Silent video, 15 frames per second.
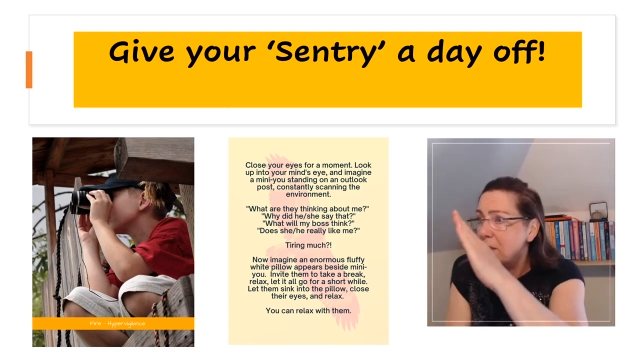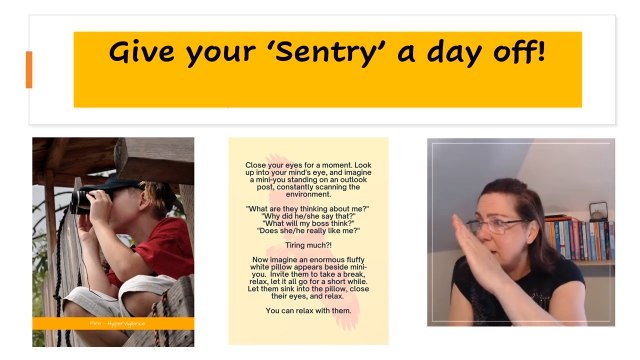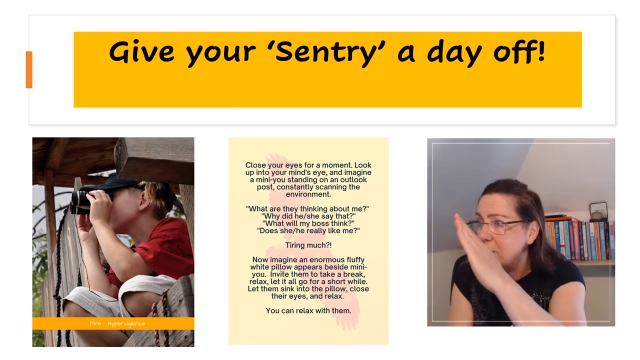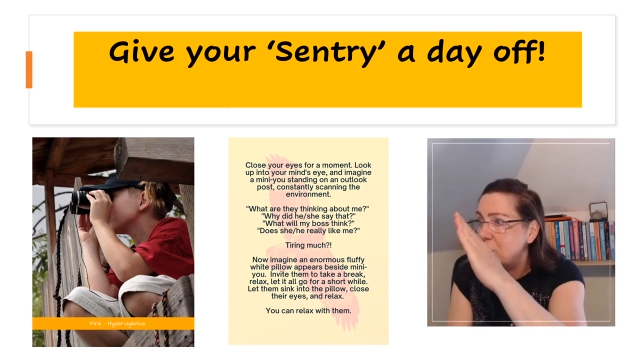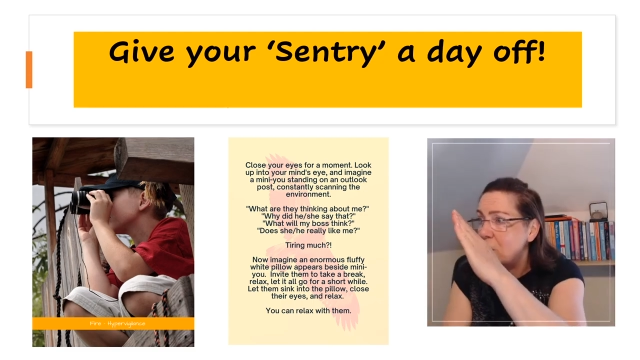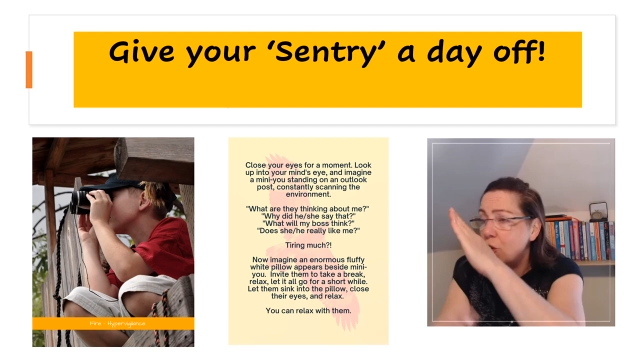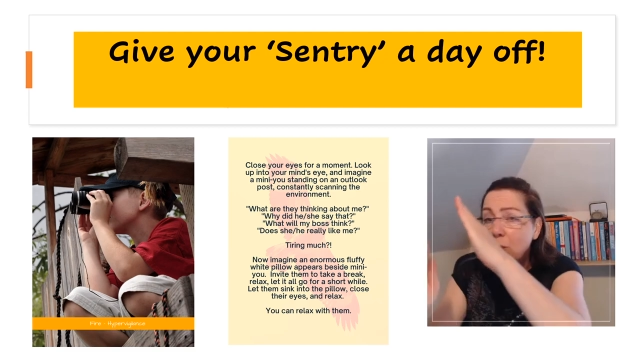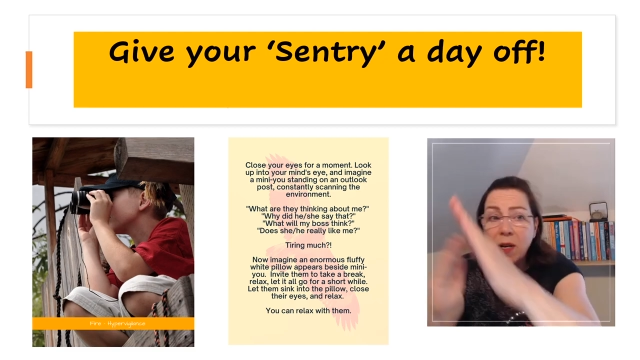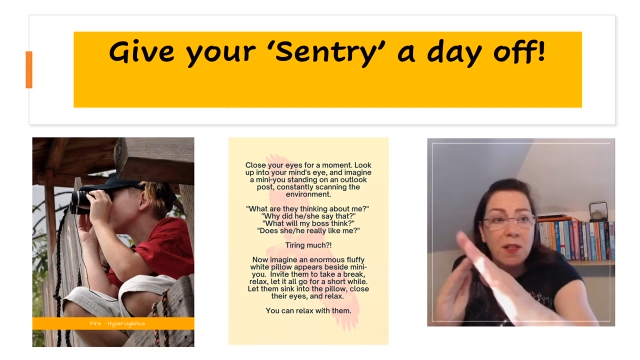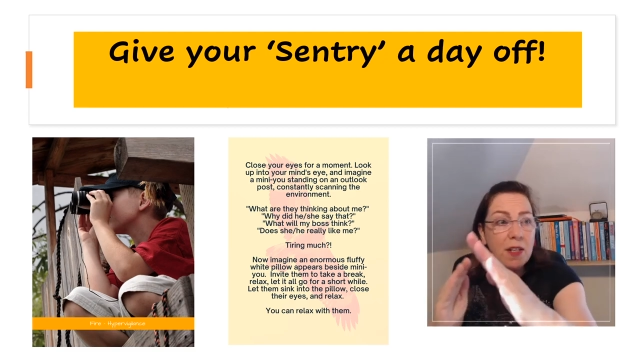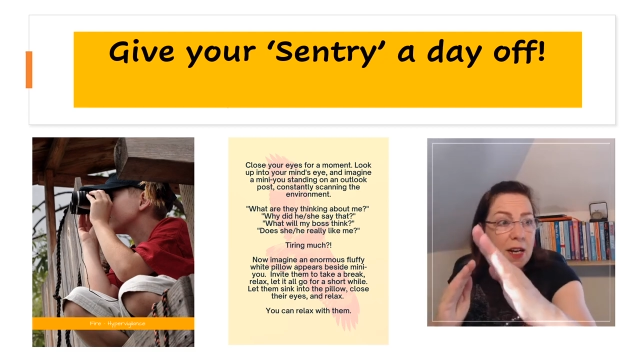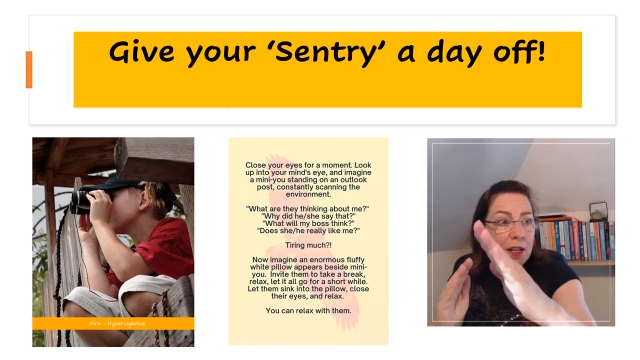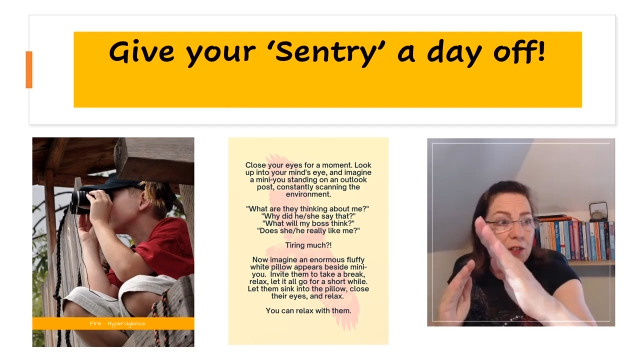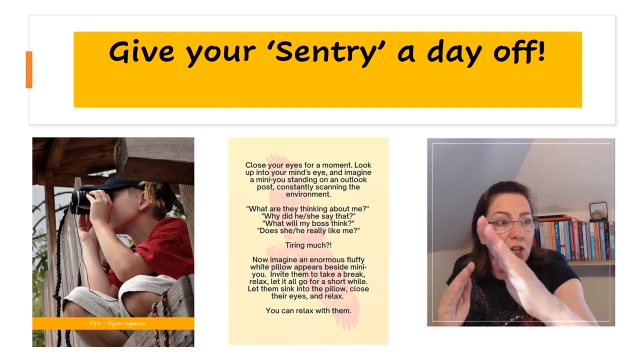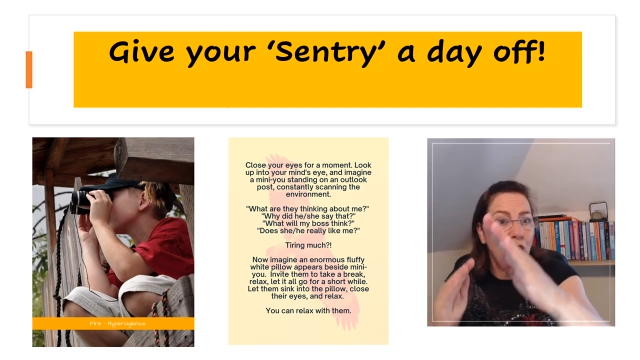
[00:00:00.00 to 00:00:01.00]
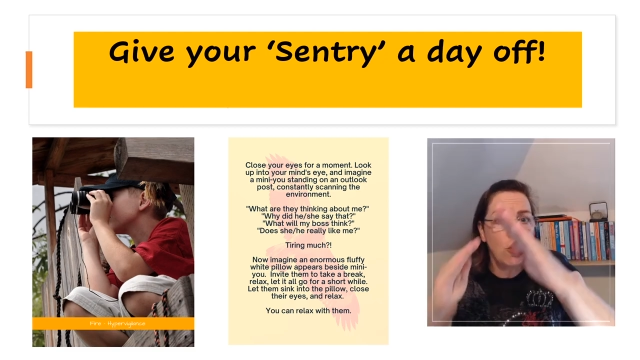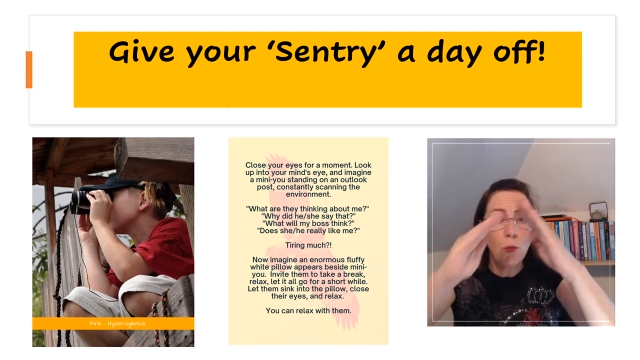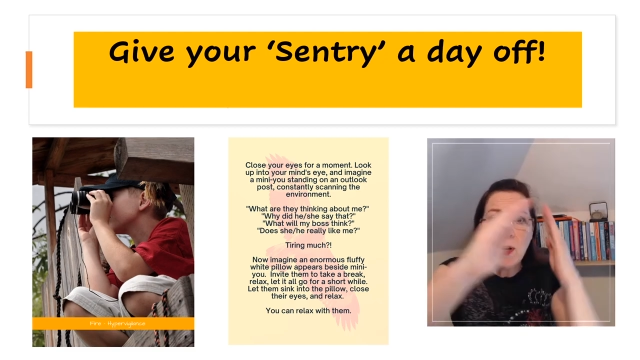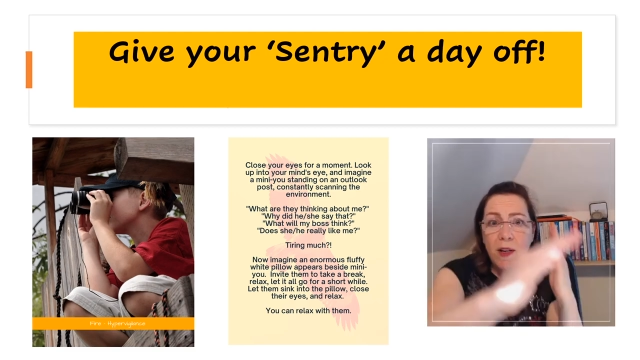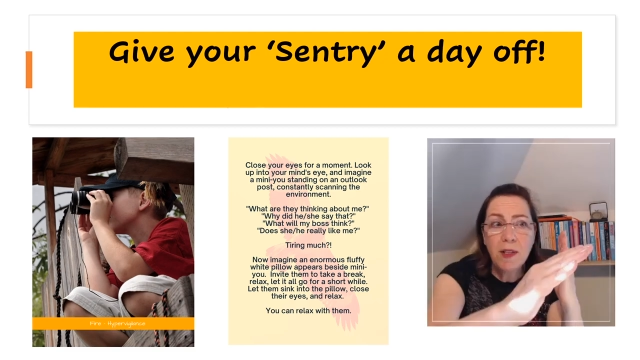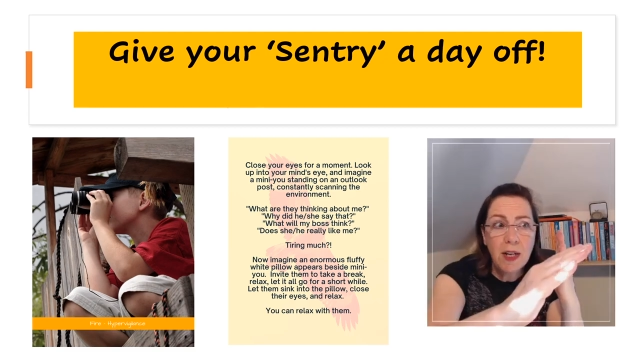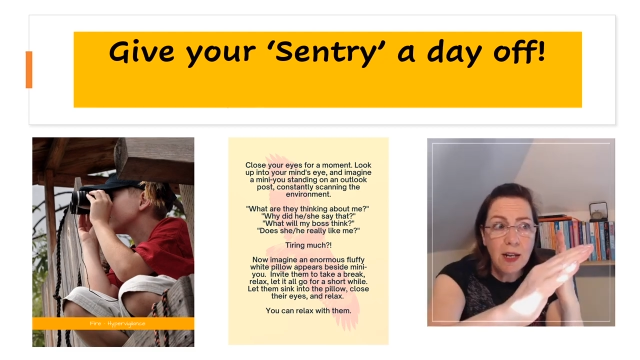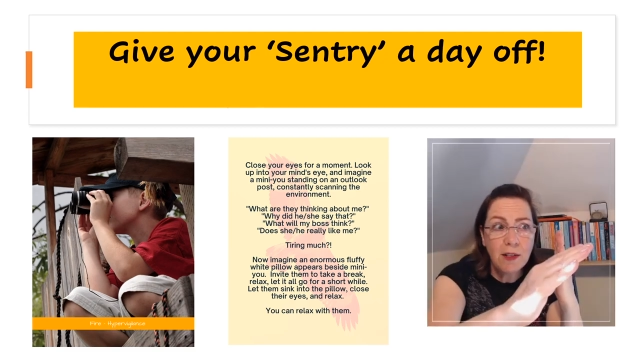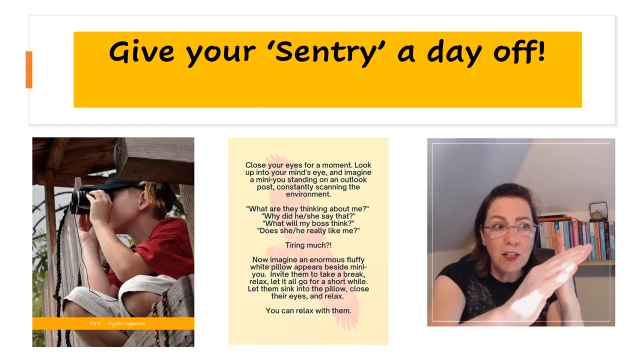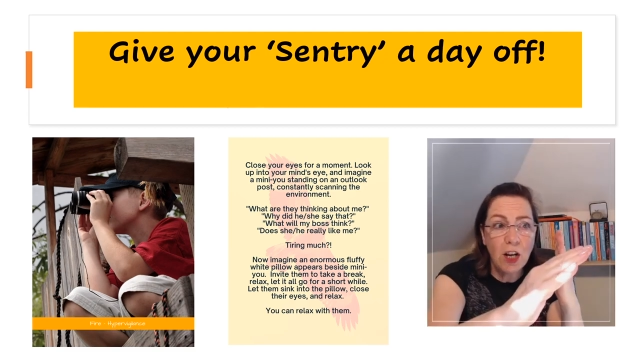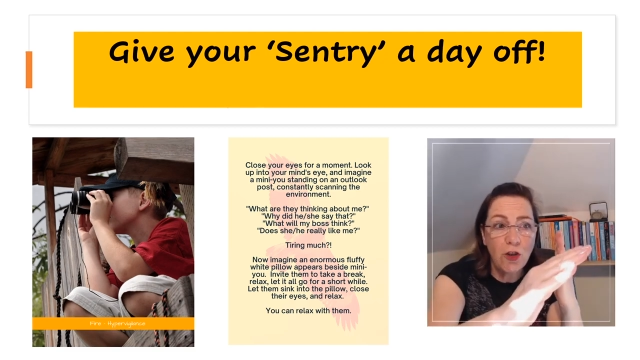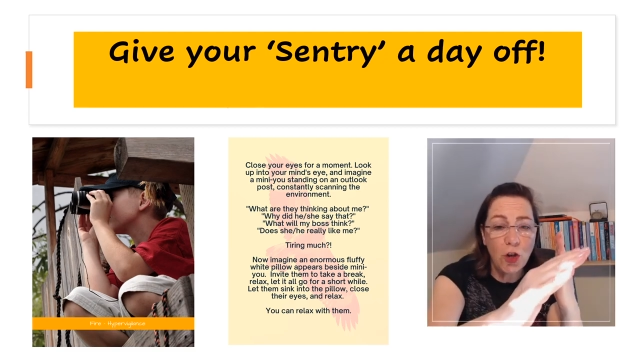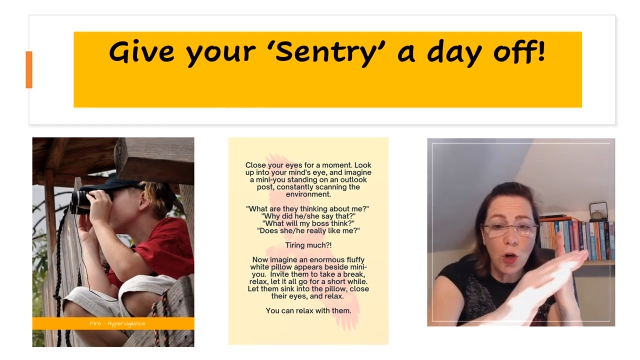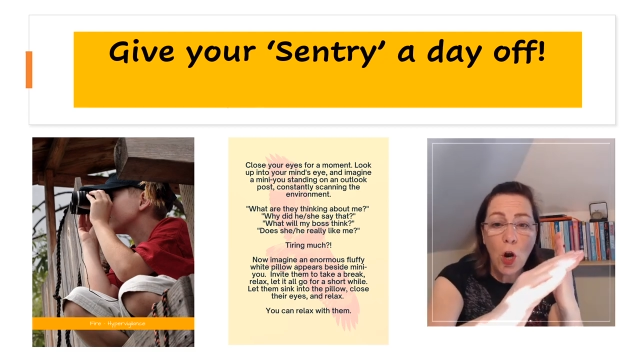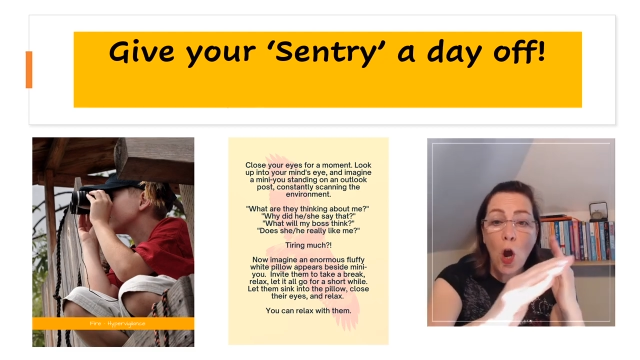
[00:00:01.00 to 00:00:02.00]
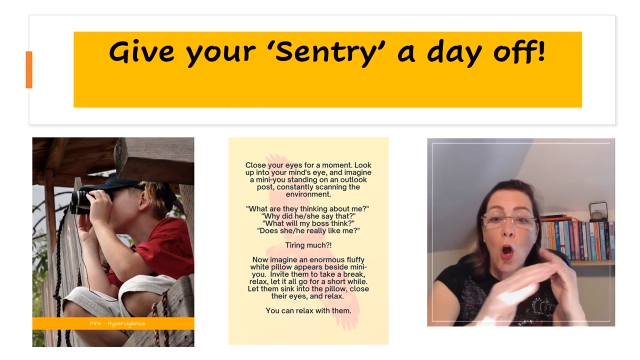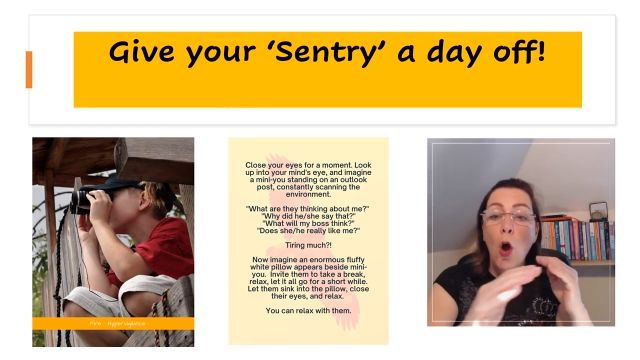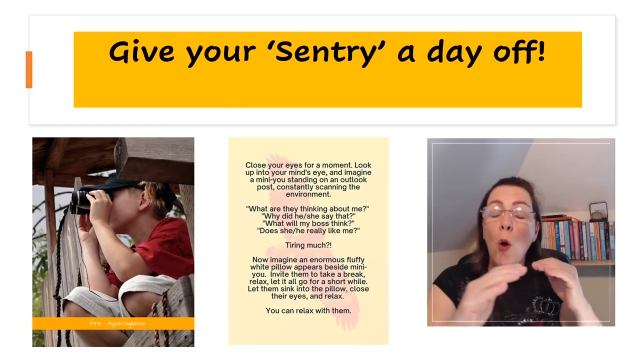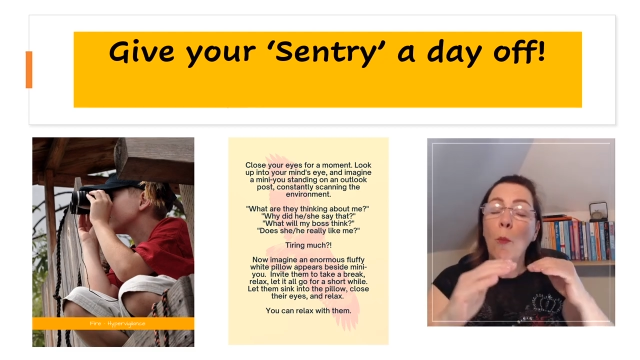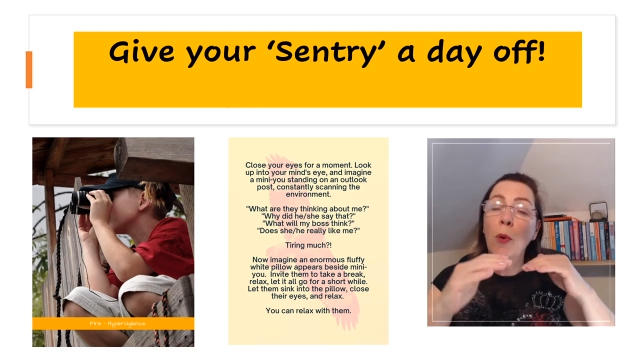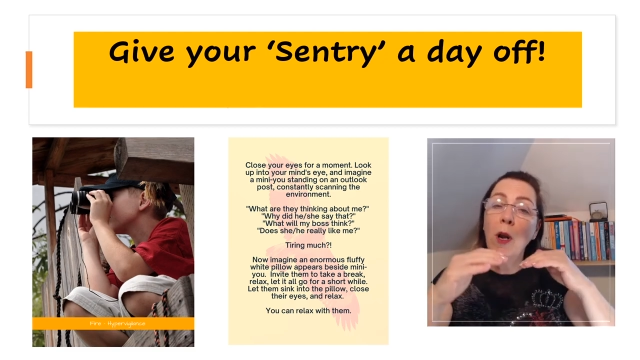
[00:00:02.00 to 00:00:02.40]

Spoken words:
Where's the next danger? Where's the next danger? Where's the next danger?